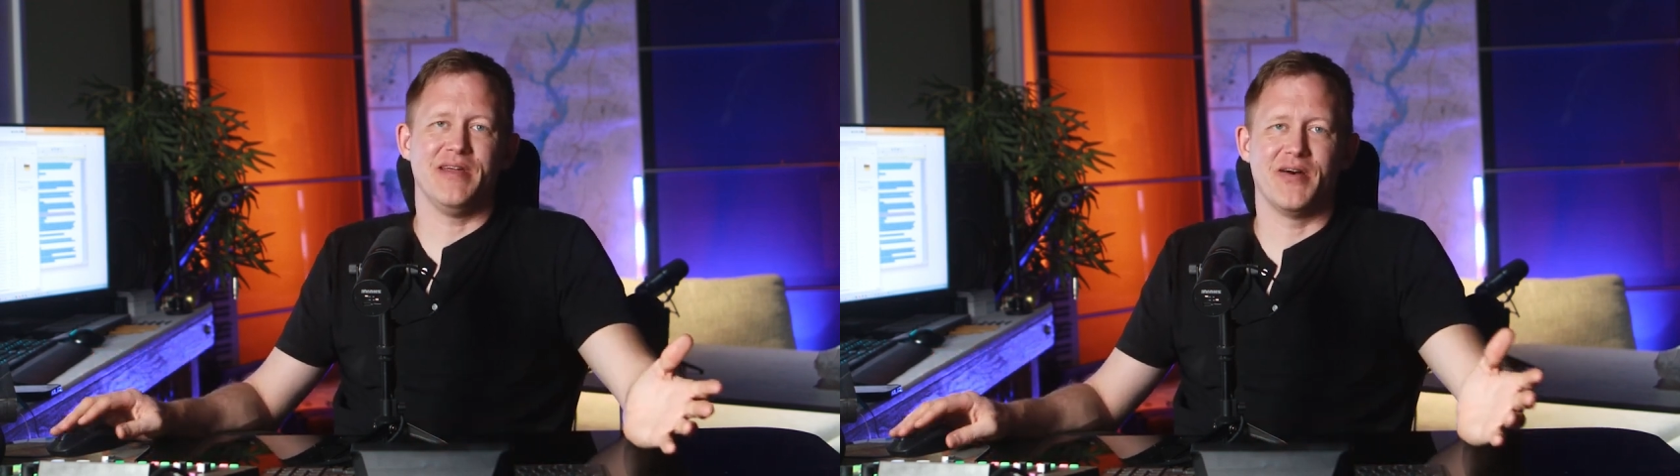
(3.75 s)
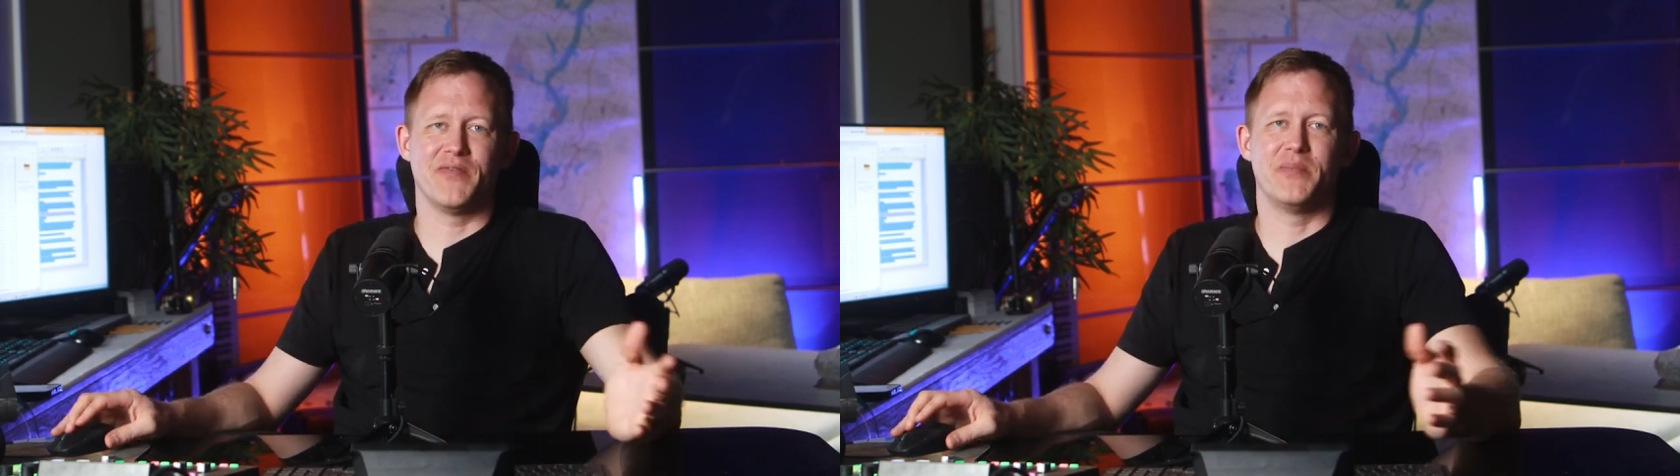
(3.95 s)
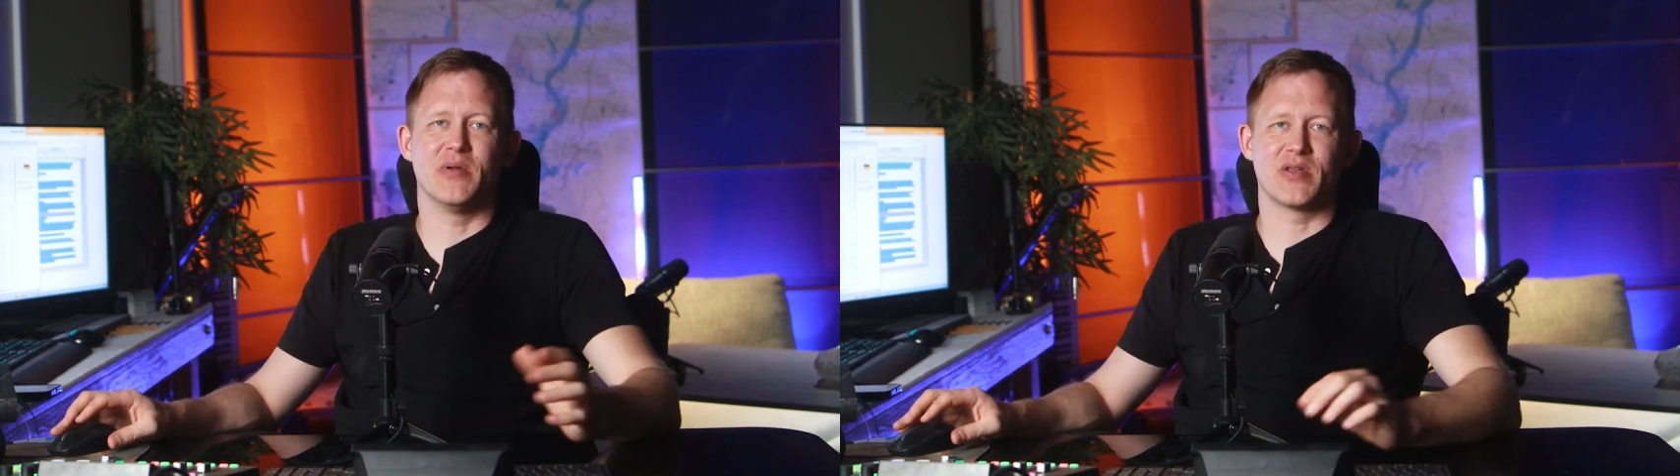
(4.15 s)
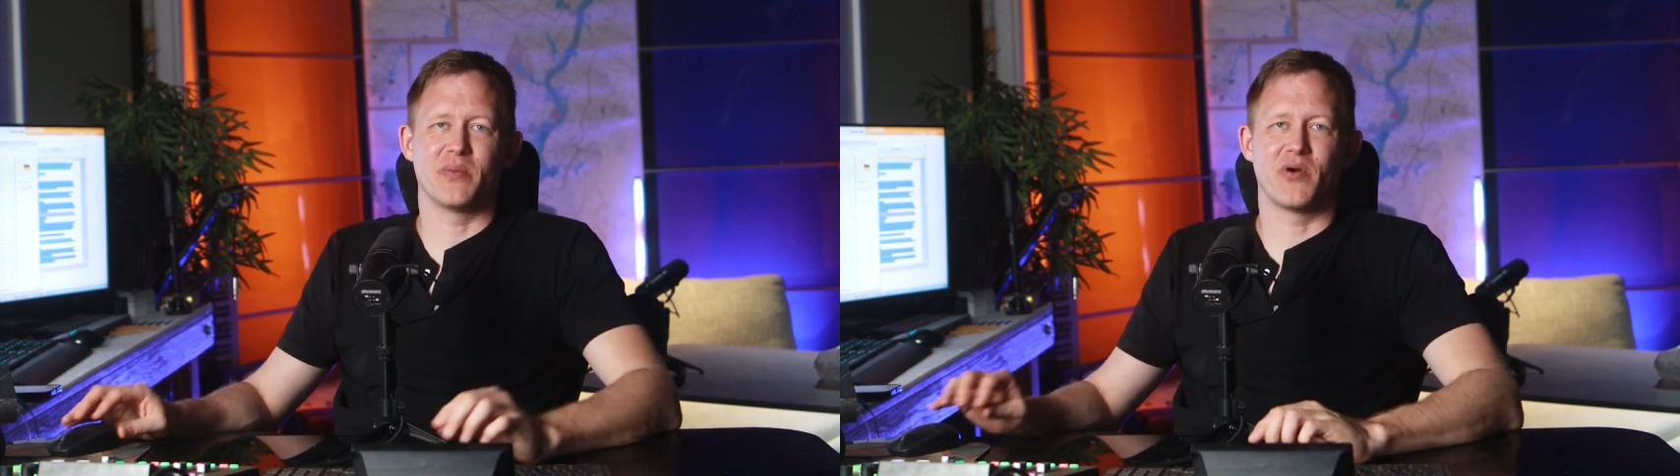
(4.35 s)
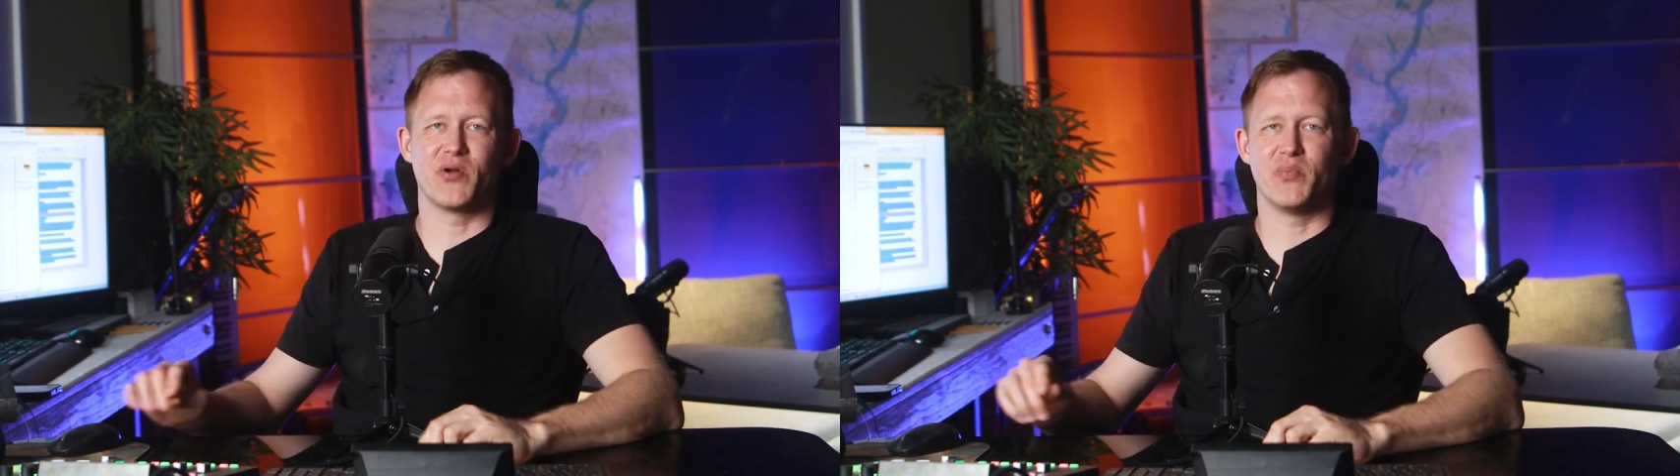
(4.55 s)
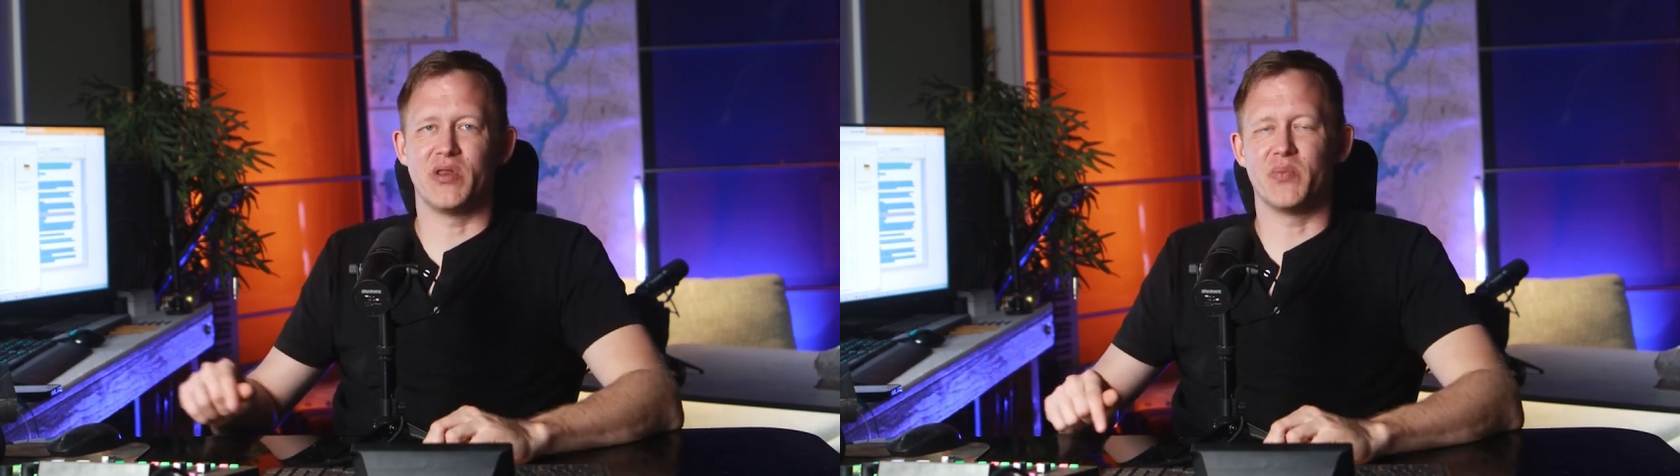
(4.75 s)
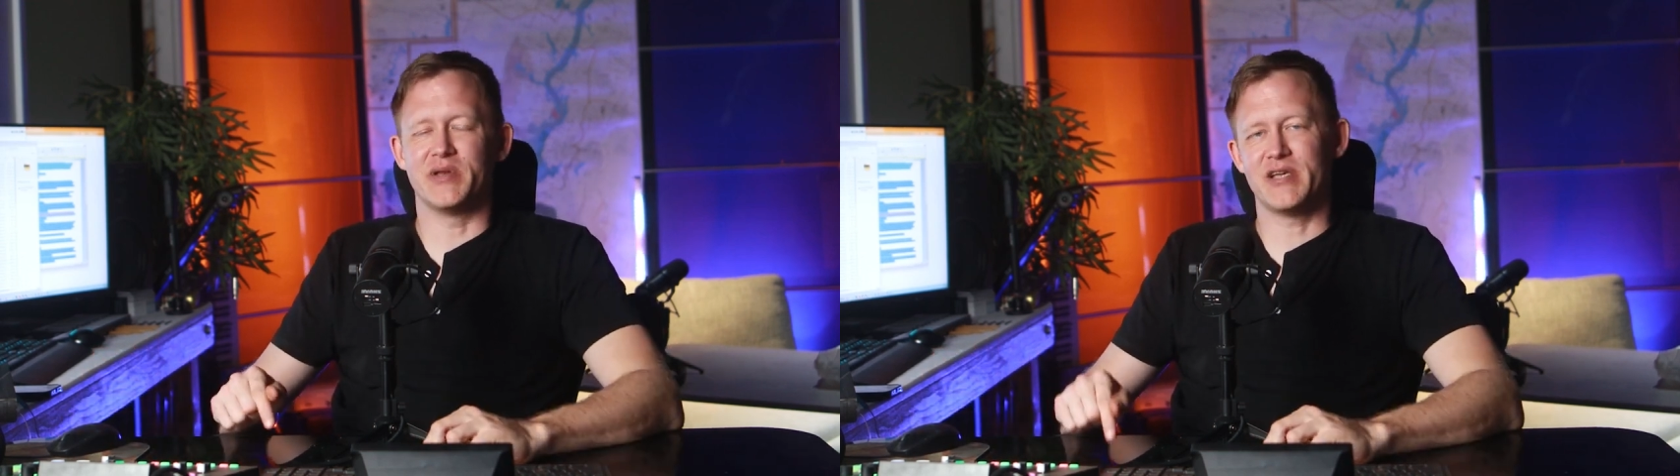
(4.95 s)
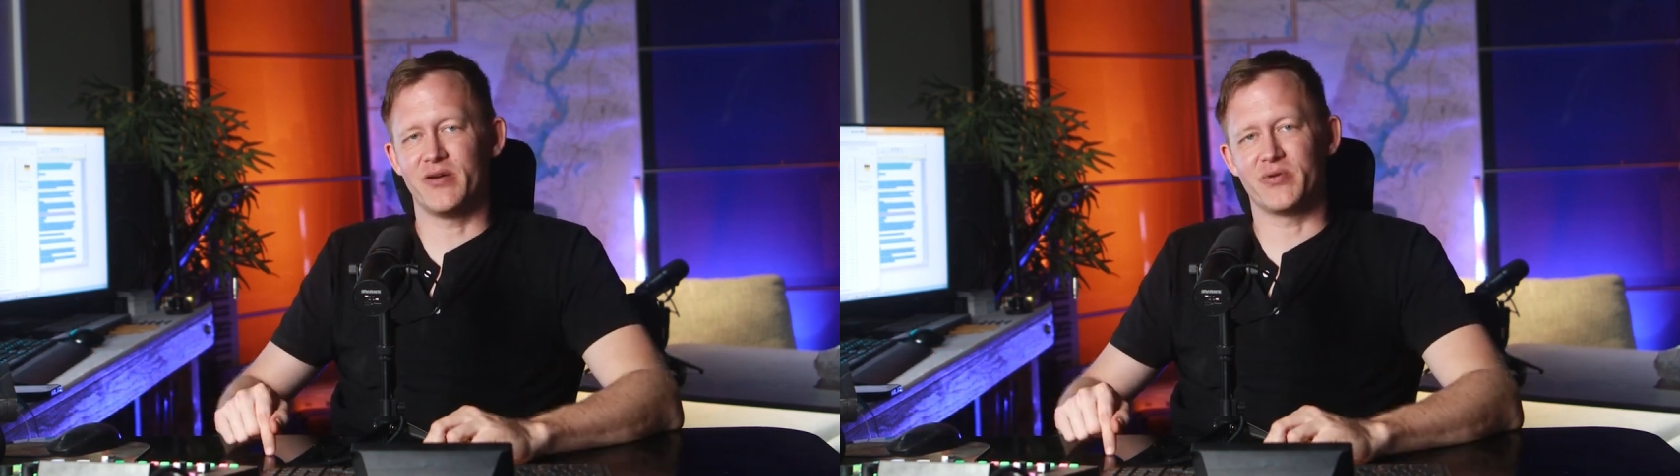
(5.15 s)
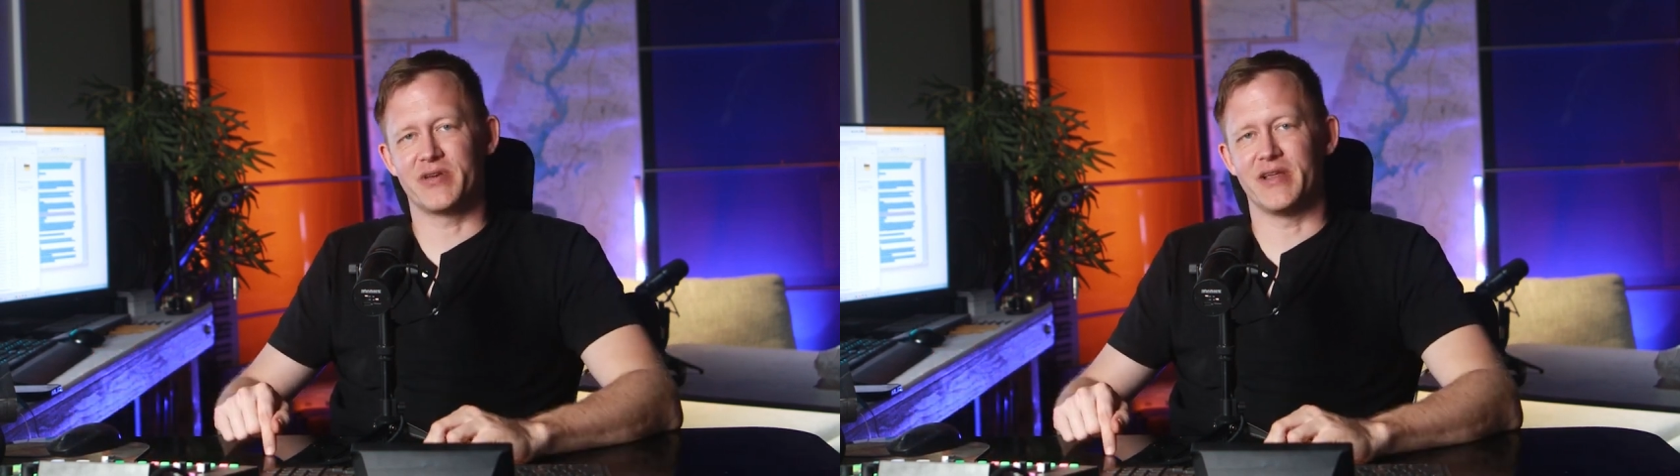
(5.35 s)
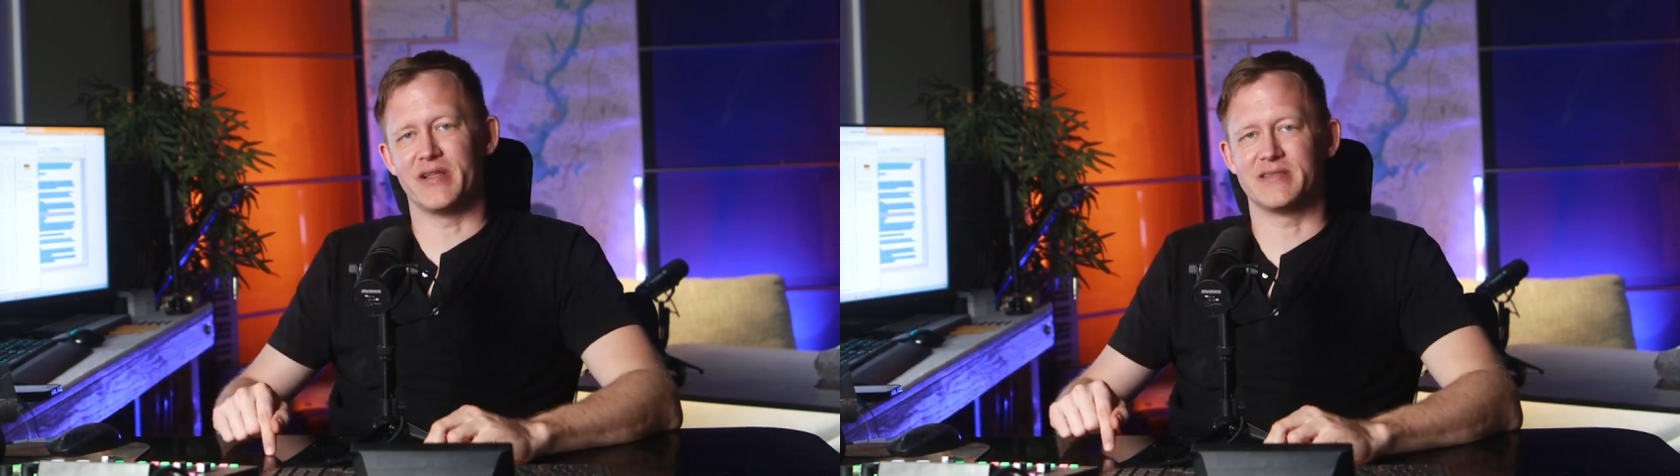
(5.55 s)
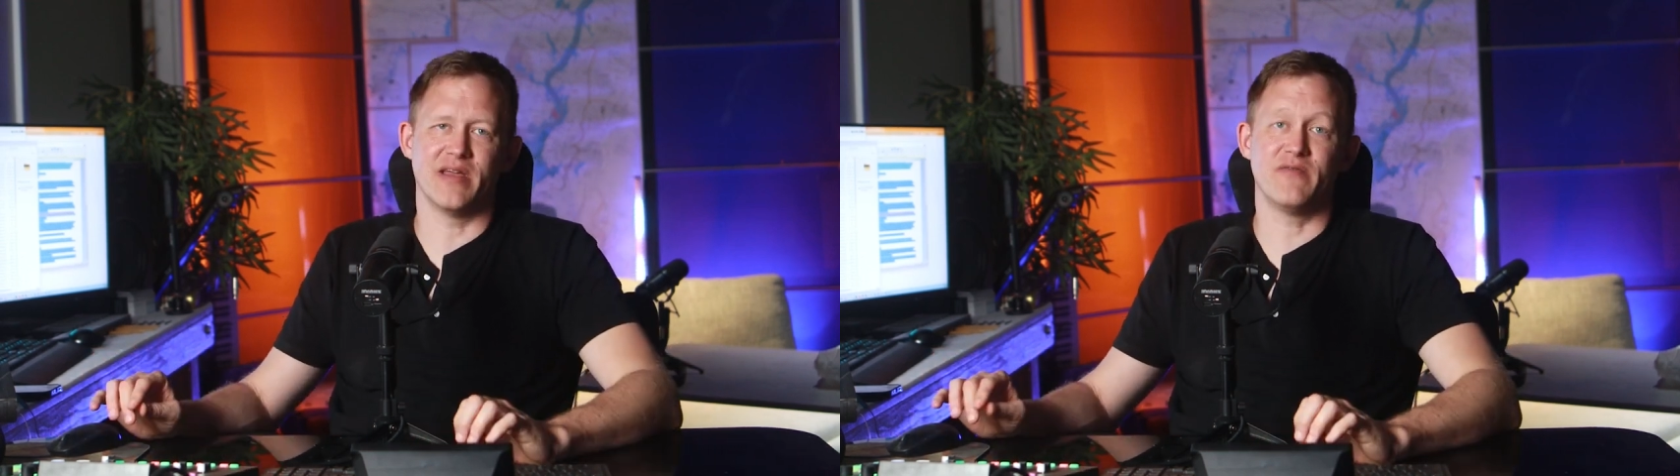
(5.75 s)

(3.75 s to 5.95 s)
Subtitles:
of building a barndominium in Chattanooga, Tennessee.